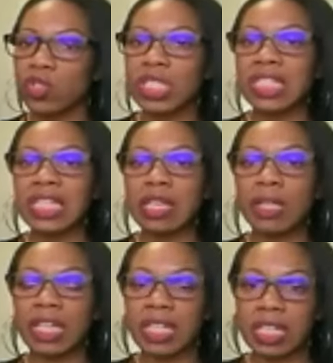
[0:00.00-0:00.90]
So just
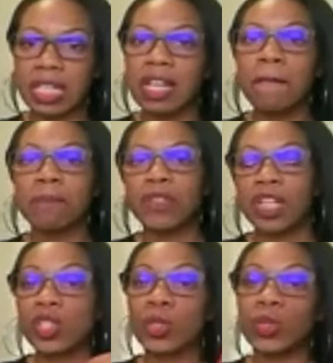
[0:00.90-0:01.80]
keep hitting it
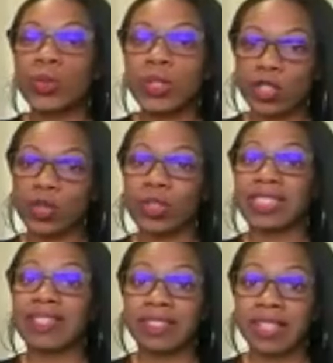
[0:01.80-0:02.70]
until you get
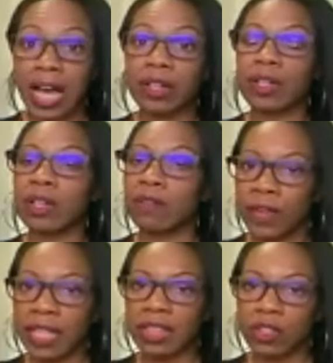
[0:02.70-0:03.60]
your desired
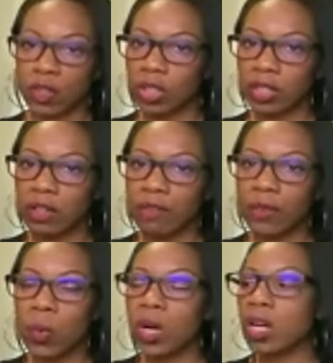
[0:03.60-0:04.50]
effect that you're
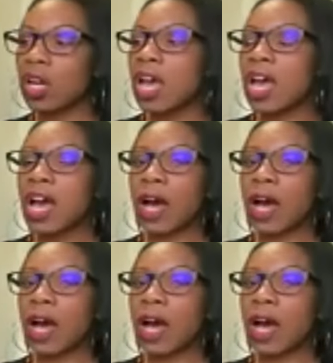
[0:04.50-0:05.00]
looking for.